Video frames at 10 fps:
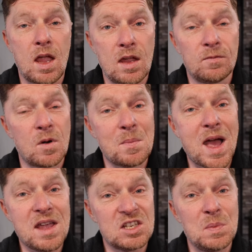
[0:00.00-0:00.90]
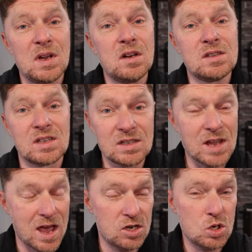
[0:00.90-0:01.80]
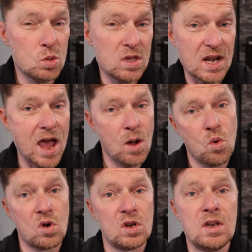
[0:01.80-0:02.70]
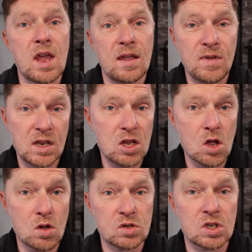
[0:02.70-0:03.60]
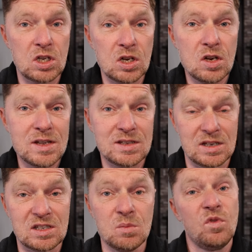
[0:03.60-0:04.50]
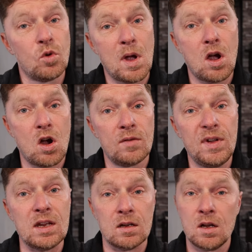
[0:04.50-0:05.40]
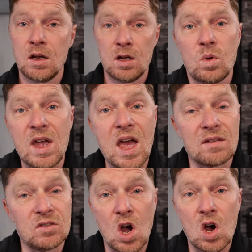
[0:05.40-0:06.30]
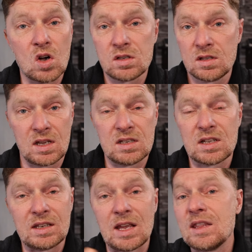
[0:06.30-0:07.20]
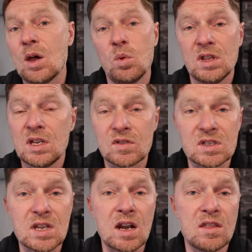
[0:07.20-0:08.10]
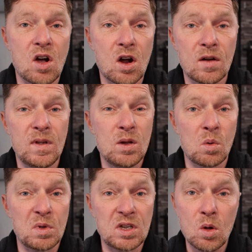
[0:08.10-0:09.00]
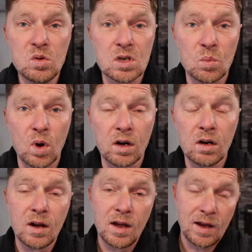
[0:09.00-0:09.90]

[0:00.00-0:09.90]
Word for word: And from my experiences, I knew that I wanted a video security system for my RV. We have dogs and things like that that we leave inside of the RV when we go somewhere,